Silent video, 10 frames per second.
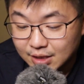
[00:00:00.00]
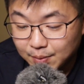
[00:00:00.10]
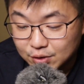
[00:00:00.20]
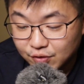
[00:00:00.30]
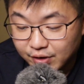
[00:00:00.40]

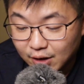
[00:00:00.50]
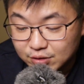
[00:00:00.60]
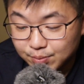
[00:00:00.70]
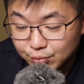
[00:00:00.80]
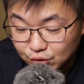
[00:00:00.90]
double story
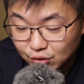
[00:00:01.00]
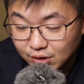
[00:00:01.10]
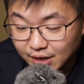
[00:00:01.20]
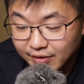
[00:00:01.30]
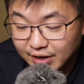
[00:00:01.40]
house in
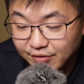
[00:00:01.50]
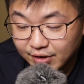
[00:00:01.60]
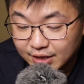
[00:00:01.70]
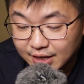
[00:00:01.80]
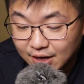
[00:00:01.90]
Puchong, currently
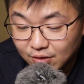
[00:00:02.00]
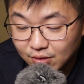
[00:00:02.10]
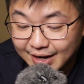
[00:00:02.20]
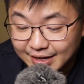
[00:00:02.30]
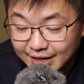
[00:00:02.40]
rented out,
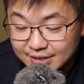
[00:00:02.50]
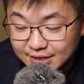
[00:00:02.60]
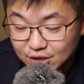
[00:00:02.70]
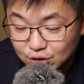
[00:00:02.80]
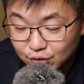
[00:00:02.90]
and another
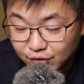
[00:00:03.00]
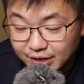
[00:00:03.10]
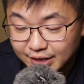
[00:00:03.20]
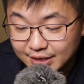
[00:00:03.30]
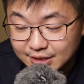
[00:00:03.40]
single
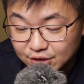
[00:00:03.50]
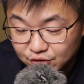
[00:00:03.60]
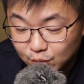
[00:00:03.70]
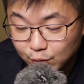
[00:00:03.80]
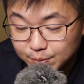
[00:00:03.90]
story in
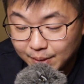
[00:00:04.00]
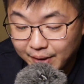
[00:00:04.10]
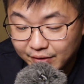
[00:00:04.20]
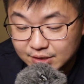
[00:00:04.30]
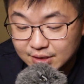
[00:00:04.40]
SS3 which my
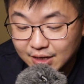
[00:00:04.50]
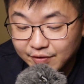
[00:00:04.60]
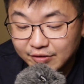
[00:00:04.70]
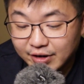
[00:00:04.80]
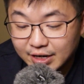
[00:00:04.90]
parents is
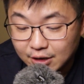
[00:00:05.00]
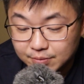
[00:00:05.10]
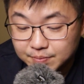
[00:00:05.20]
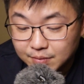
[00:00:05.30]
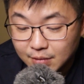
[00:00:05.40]
living right
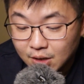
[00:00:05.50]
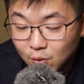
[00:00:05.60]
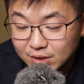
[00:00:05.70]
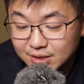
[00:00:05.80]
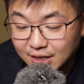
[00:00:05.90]
now.
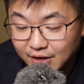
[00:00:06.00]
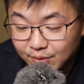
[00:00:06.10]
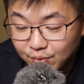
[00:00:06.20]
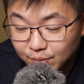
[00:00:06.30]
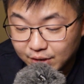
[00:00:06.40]
What's the
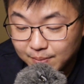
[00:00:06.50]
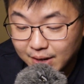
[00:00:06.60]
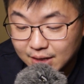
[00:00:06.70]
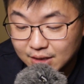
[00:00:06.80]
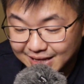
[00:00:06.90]
current property
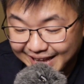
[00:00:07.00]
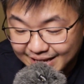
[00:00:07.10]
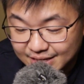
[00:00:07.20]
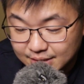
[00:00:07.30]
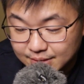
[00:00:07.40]
market
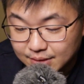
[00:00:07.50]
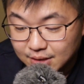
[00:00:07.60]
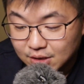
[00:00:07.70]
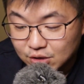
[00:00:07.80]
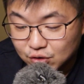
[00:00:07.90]
like?
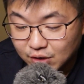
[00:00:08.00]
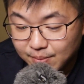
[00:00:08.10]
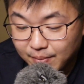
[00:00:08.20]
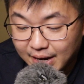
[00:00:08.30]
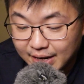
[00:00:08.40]
Should
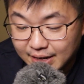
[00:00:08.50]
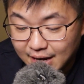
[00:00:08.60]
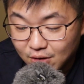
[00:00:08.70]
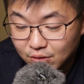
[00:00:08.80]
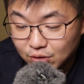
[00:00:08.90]
I buy
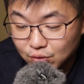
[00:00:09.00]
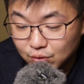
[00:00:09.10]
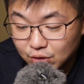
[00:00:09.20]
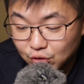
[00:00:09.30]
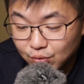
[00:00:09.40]
now
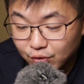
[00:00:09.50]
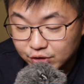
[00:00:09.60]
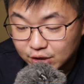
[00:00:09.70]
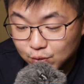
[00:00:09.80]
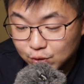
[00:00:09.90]
into the new
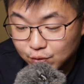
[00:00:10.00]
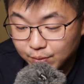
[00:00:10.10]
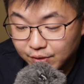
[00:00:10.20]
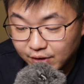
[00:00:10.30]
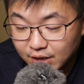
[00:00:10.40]
projects which
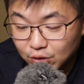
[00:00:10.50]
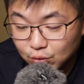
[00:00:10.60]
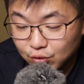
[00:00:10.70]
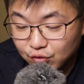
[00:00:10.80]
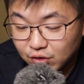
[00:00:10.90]
will be ready in
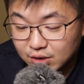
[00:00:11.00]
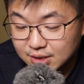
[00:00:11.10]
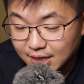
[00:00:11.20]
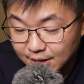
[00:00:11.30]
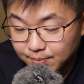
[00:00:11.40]
2 to 3 years
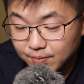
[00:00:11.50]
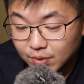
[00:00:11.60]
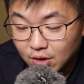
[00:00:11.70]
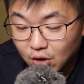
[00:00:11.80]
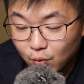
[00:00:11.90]
time,
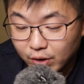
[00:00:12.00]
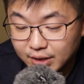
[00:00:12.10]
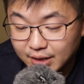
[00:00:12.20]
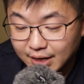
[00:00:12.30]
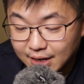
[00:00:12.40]
or wait
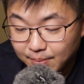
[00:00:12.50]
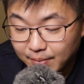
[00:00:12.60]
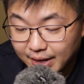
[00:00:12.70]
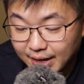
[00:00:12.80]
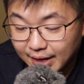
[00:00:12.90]
till I come
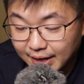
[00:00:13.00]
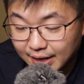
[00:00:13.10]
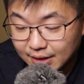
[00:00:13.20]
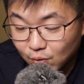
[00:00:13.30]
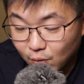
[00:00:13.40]
back and
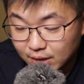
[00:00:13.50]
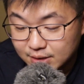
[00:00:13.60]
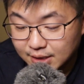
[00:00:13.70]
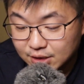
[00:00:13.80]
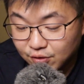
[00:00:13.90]
get the
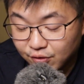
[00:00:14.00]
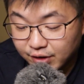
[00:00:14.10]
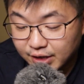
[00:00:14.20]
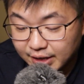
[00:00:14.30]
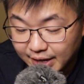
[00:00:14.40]
ones that's
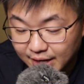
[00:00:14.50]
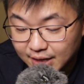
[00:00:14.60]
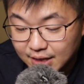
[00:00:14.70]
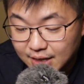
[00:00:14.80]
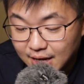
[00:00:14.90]
already
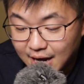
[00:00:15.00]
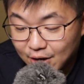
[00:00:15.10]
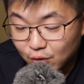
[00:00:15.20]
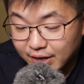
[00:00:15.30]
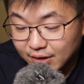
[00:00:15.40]
there?
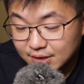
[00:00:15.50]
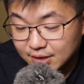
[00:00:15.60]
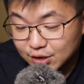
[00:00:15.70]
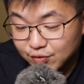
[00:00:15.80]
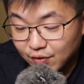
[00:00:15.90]
I know KL
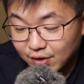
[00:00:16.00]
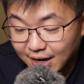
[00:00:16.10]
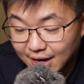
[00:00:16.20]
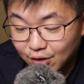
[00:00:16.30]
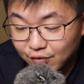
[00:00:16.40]
Centre is very
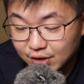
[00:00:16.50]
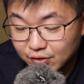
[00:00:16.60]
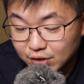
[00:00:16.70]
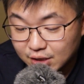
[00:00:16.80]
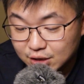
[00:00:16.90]
high on
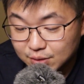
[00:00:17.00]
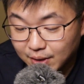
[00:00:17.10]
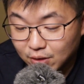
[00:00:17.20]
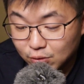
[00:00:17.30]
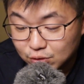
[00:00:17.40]
rental returns
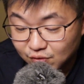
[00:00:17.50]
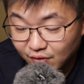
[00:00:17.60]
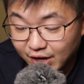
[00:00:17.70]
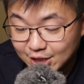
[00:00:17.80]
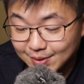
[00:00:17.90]
but also
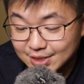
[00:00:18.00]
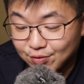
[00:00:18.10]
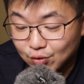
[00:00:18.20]
very expensive